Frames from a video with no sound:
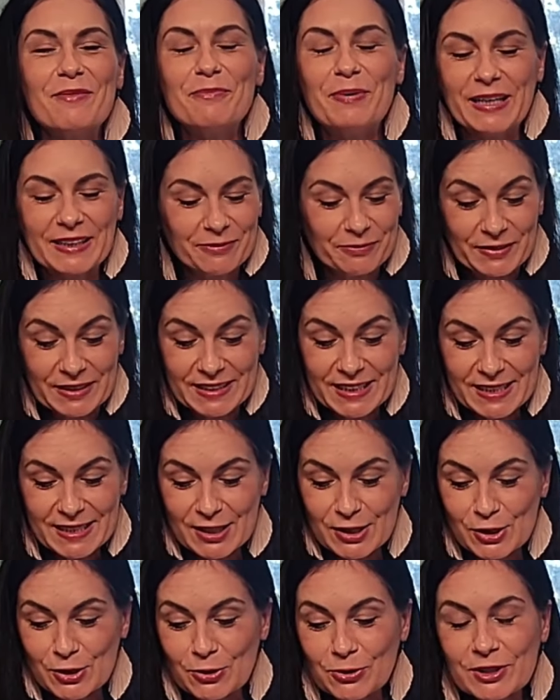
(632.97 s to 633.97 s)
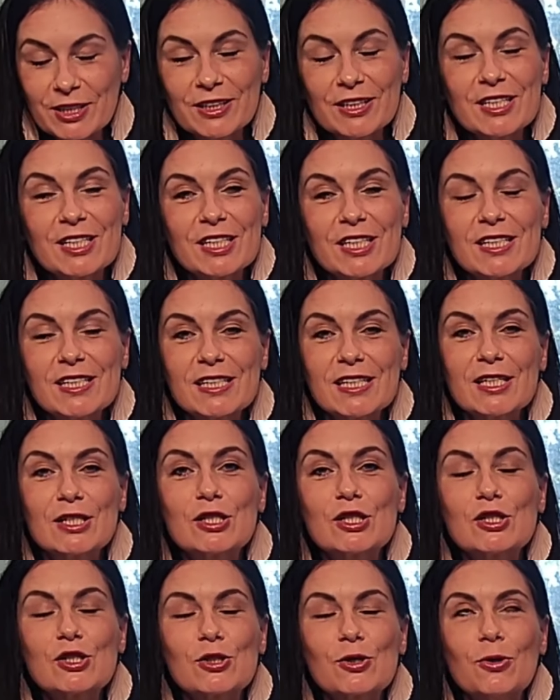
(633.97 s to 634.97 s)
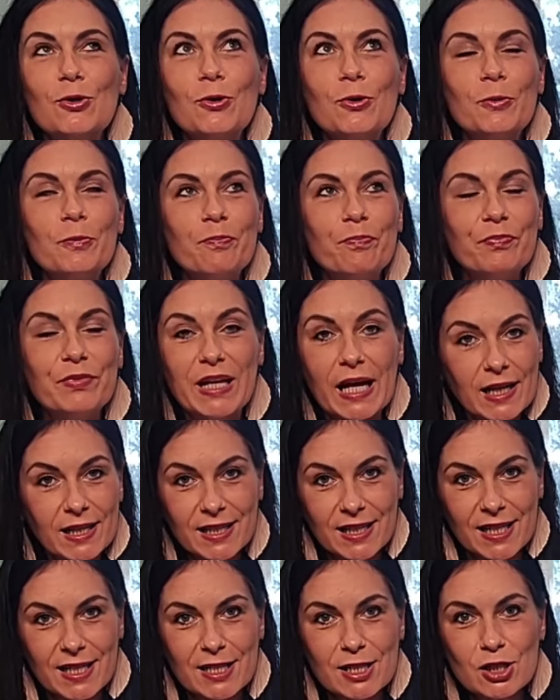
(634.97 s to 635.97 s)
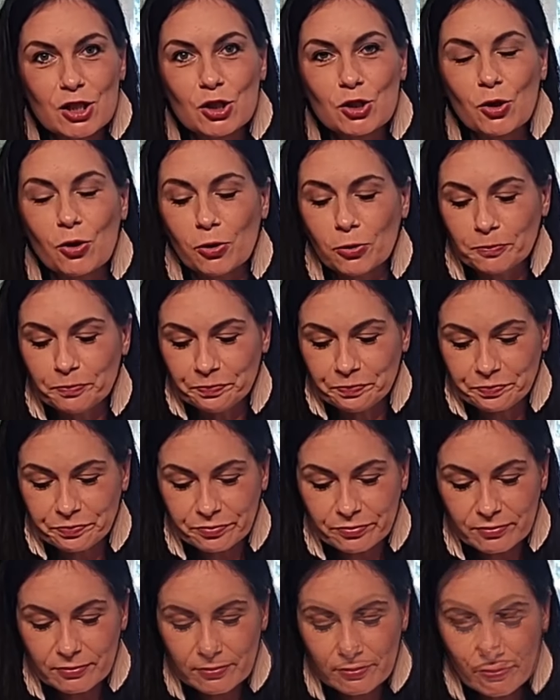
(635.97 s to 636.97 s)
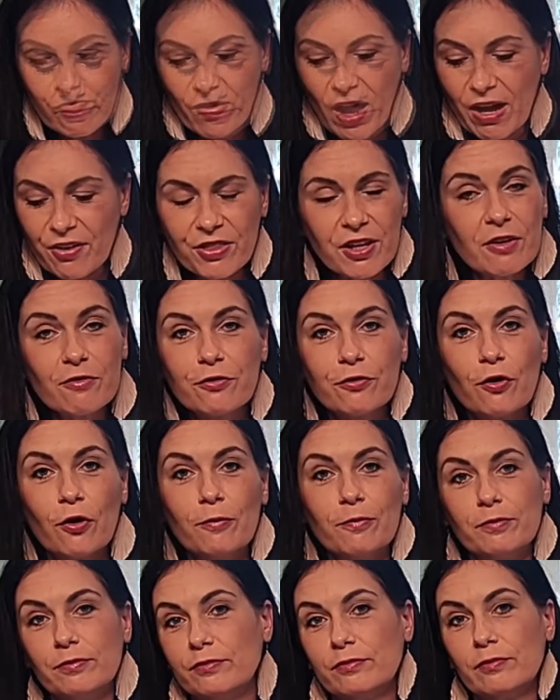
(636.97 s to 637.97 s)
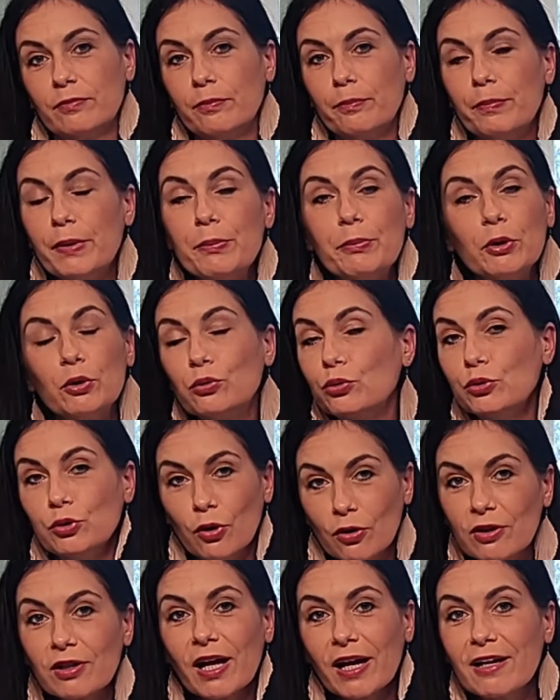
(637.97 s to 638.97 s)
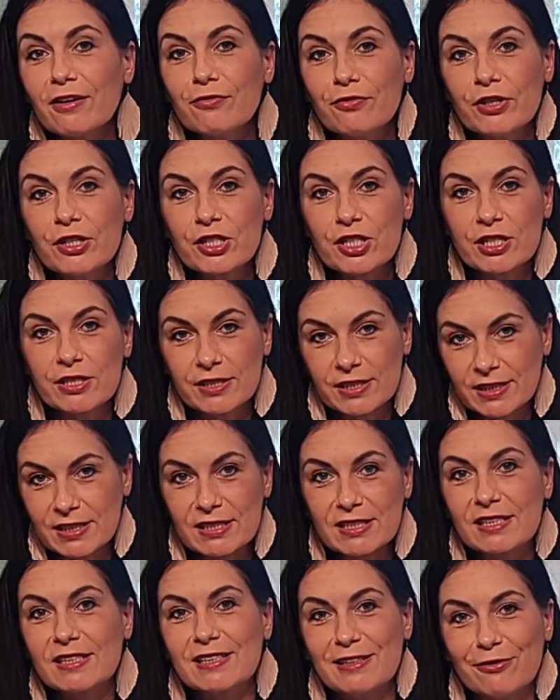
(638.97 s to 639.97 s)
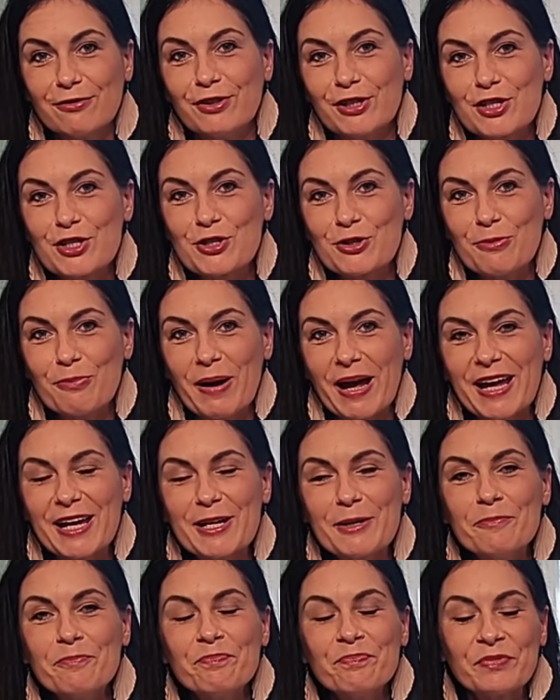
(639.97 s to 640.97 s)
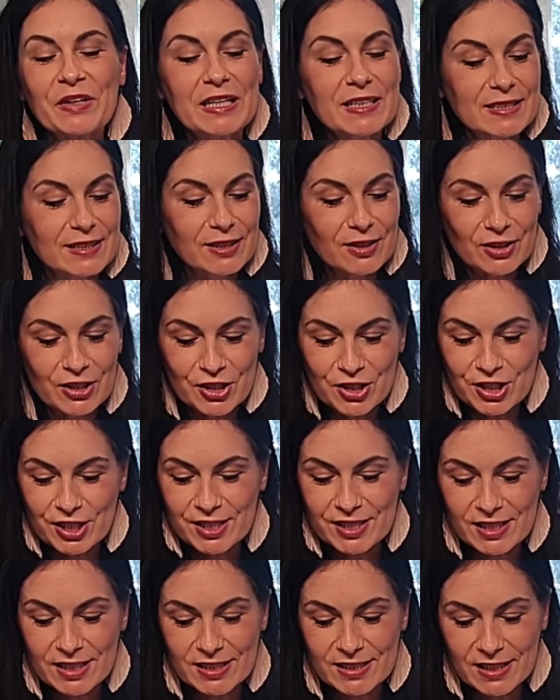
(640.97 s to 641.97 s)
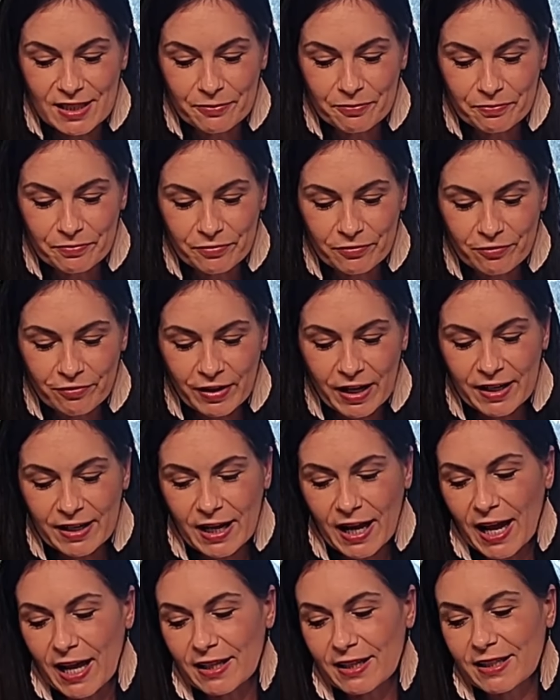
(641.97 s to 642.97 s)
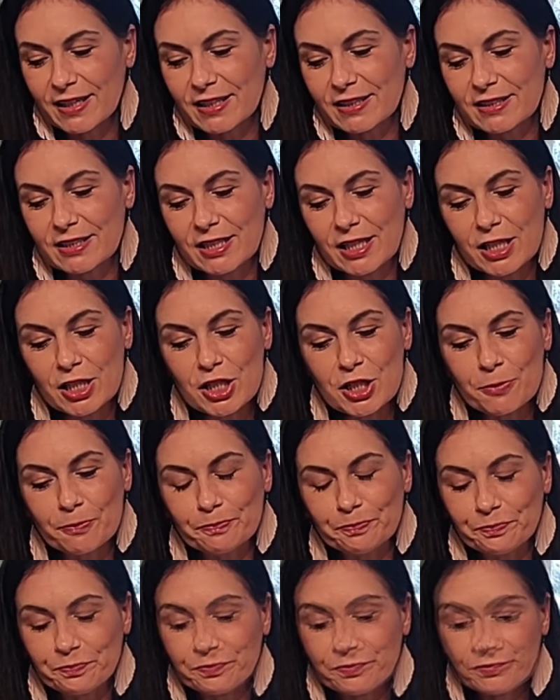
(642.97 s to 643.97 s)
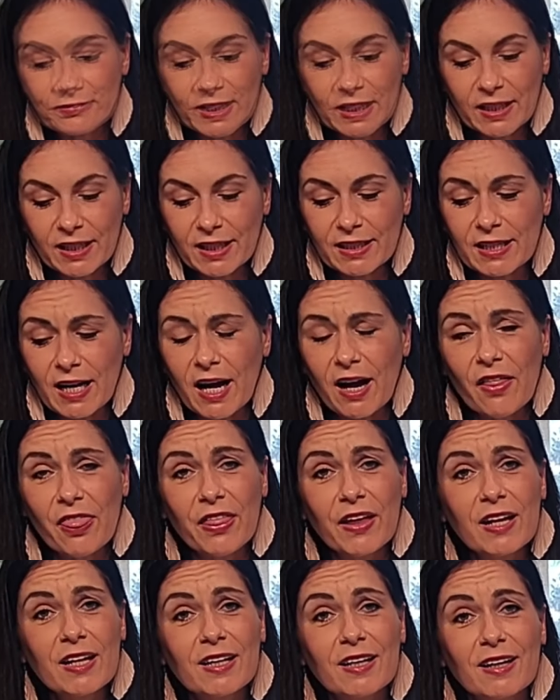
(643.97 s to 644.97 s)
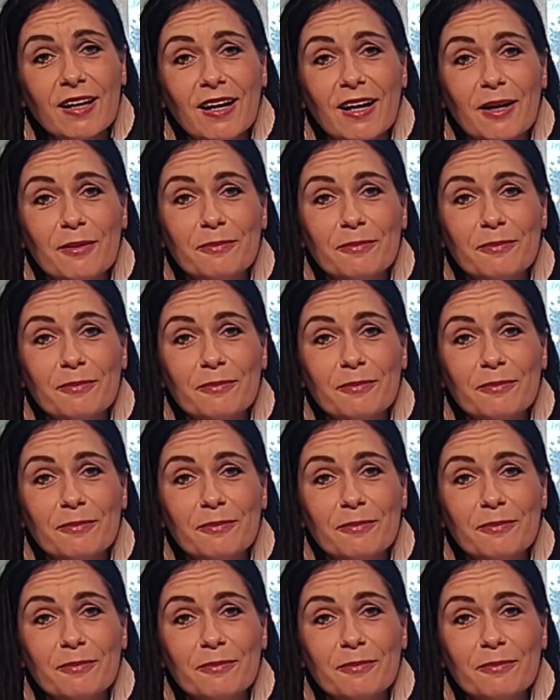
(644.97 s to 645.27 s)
But this is so delicious. It's so delicate, so I think for people who don't like fish, this is the fish to make. It's delicious. It's a very elegant dish, and I think